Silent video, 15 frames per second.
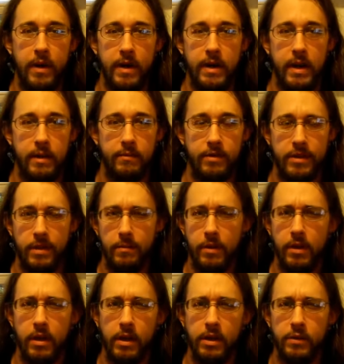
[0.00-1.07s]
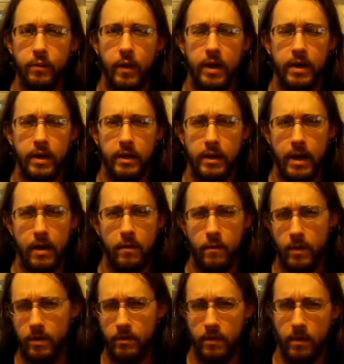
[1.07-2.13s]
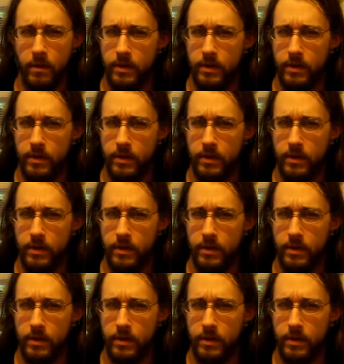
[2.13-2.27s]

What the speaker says: my name seeming like it's winding down, we don't know.